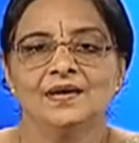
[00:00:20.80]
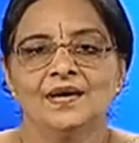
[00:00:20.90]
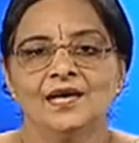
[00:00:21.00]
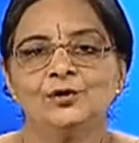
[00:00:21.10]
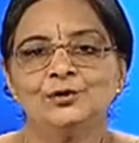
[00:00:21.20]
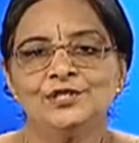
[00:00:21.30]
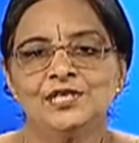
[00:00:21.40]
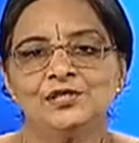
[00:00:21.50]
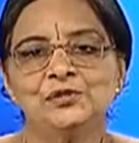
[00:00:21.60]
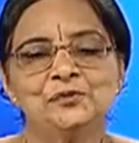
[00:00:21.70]
Hello
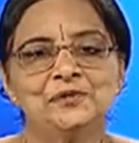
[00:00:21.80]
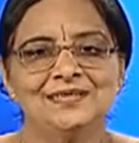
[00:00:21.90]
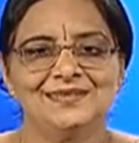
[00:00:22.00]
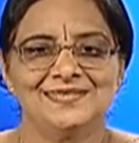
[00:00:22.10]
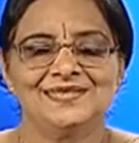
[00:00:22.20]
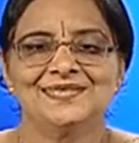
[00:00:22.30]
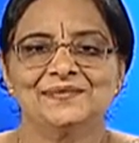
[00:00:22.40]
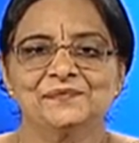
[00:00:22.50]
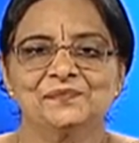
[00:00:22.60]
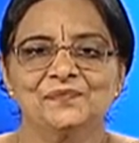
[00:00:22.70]
dear students.
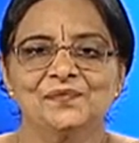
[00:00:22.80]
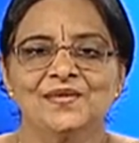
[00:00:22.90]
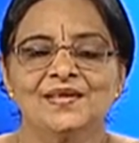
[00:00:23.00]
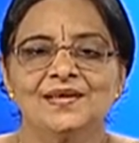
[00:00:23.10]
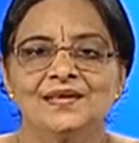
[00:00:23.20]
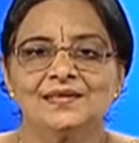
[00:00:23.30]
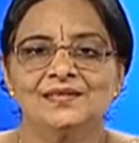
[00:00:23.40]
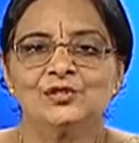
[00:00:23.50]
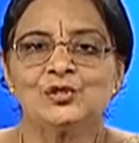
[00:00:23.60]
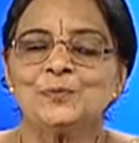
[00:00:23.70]

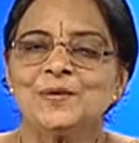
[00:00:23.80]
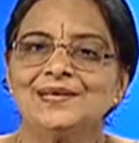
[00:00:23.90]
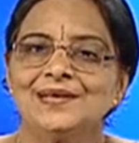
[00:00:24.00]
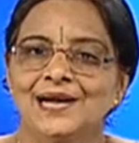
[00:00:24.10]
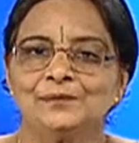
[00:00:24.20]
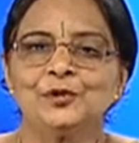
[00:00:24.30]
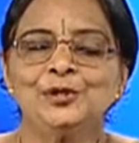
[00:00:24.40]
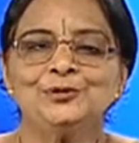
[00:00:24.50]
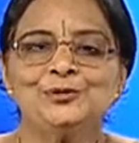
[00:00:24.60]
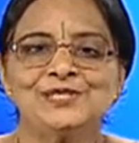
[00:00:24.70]
The topic I am
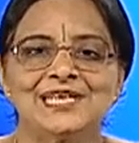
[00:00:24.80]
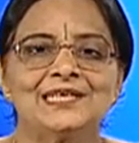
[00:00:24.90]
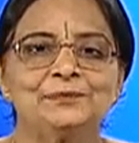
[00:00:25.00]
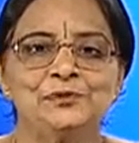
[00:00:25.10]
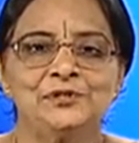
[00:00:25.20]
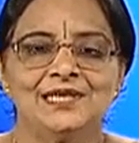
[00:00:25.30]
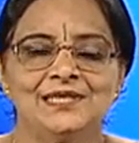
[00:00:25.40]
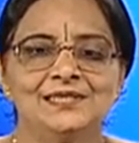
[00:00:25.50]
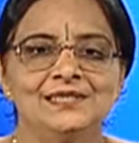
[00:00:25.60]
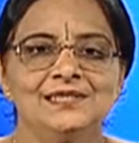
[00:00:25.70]
going to take up
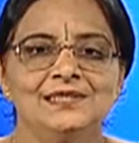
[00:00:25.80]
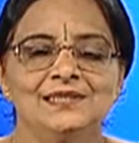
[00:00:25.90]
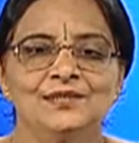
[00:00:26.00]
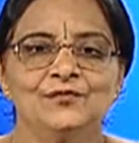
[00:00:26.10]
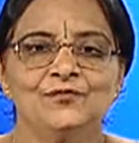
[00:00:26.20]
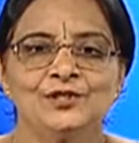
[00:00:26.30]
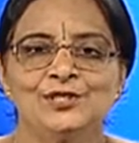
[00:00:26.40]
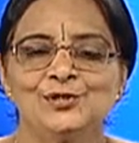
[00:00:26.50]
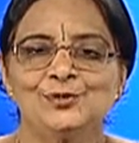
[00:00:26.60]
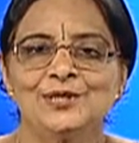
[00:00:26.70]
today is for the
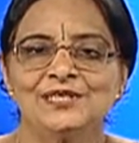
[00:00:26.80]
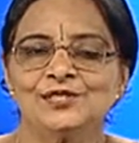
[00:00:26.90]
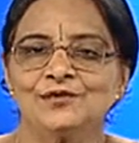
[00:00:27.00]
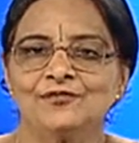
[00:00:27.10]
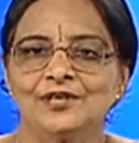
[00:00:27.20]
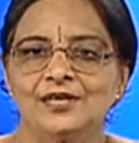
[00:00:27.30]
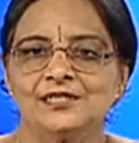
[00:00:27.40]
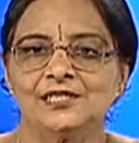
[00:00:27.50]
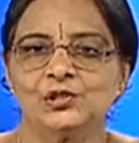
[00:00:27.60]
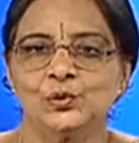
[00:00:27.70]
students of
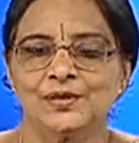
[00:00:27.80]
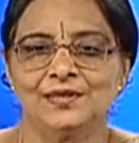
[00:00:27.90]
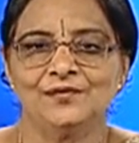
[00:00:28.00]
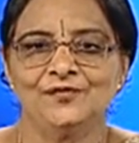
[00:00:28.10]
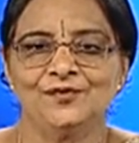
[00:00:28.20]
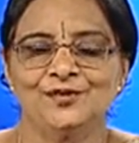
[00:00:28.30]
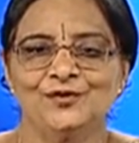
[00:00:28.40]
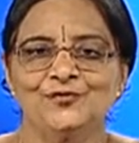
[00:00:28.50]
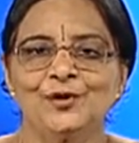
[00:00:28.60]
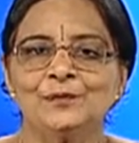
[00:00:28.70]
class 12
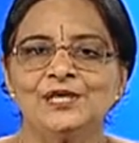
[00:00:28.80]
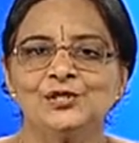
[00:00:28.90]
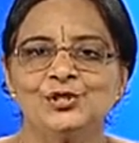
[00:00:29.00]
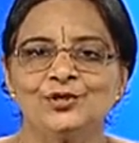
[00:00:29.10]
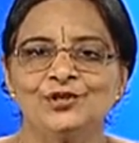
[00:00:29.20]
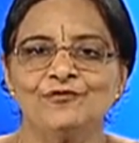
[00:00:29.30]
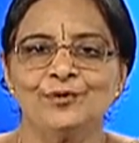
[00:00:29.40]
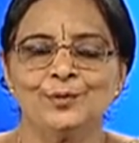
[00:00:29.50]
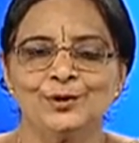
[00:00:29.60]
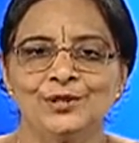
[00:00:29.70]
from their geography
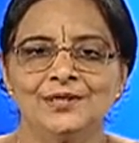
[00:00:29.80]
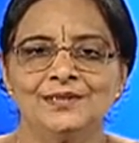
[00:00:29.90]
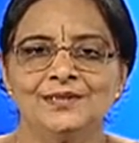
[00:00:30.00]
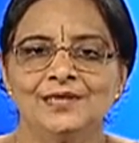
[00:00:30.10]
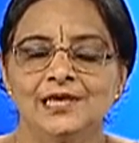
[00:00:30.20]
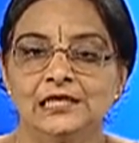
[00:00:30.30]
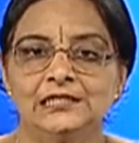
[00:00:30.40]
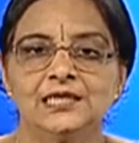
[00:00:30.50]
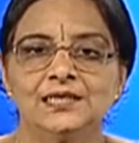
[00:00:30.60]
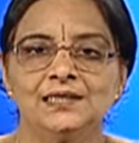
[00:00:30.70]
book,
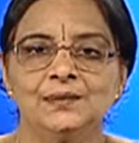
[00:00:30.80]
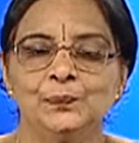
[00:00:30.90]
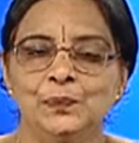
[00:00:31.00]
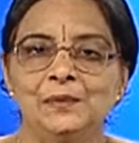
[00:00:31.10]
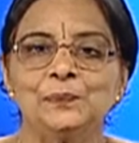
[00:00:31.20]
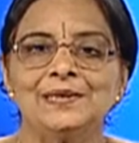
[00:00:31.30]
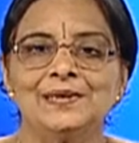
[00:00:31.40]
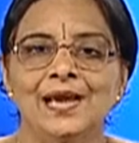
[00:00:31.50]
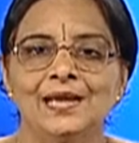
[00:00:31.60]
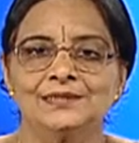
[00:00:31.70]
India, People
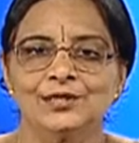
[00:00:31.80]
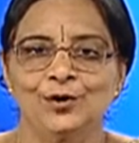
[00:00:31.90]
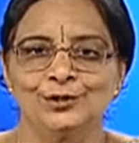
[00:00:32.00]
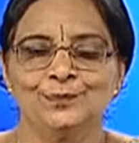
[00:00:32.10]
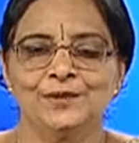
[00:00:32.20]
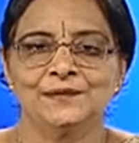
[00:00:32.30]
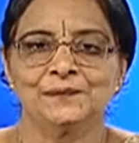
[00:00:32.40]
and Economy.